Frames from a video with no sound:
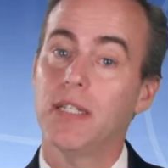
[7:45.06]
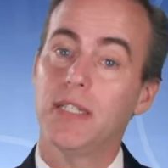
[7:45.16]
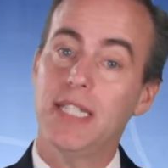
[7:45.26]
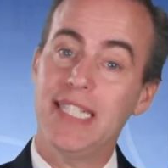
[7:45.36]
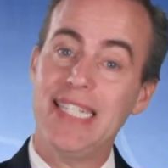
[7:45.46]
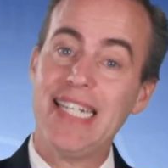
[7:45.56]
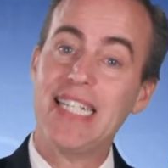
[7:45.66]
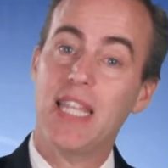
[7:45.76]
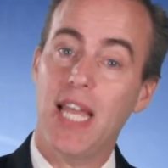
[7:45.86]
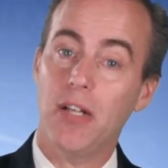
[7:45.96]
to
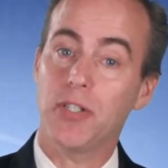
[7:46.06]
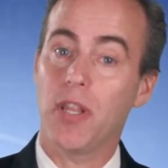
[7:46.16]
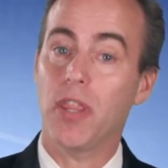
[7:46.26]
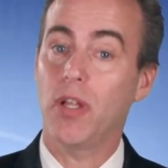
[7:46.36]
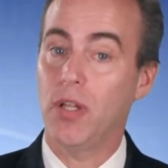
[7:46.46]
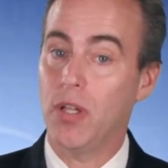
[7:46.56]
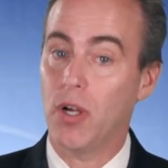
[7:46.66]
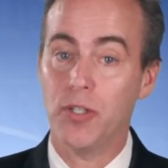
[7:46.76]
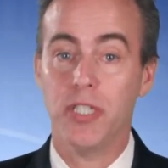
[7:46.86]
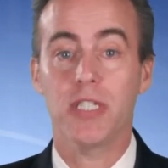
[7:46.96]
6,000th
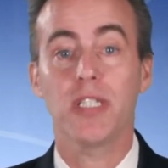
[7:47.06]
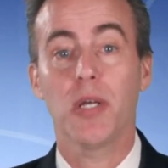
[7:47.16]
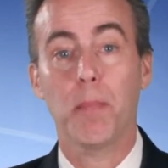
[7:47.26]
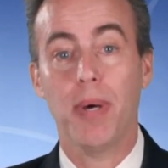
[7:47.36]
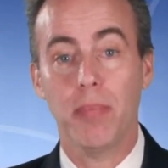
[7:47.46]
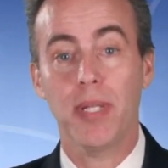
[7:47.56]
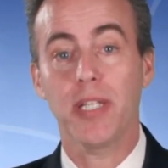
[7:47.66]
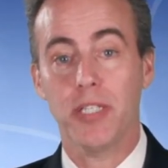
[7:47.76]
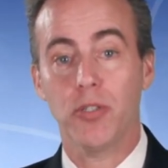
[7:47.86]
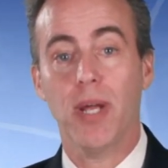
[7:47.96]
largest
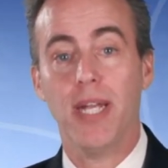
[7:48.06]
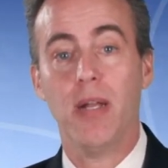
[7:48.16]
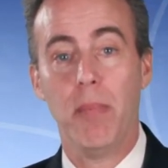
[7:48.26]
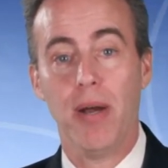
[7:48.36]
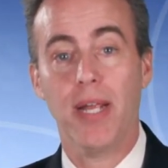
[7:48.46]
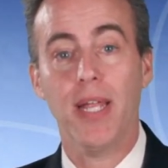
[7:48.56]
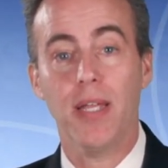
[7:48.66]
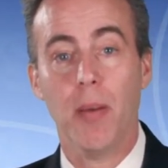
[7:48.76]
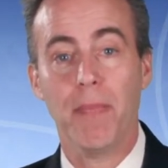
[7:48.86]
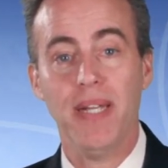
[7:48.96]
publicly traded American
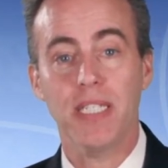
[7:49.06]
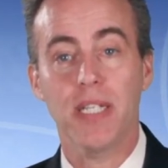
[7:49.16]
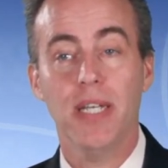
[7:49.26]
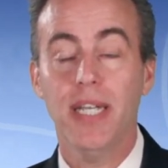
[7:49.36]
companies.